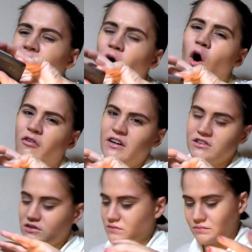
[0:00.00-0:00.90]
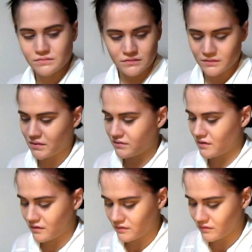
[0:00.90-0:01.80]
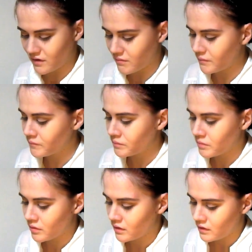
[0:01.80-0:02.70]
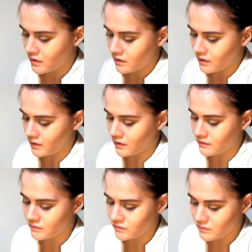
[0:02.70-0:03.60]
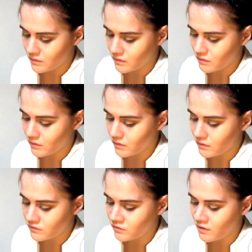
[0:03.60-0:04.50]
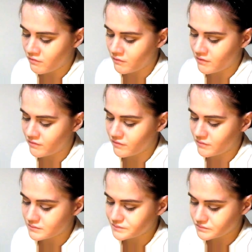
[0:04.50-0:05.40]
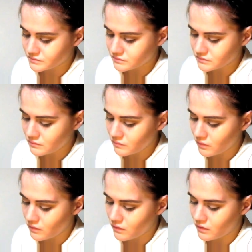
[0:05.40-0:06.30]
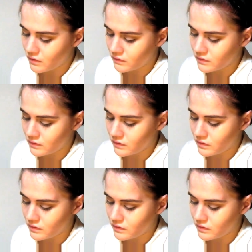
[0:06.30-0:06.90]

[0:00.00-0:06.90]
orange. It's the best I can describe it. And I'm going to start off with, on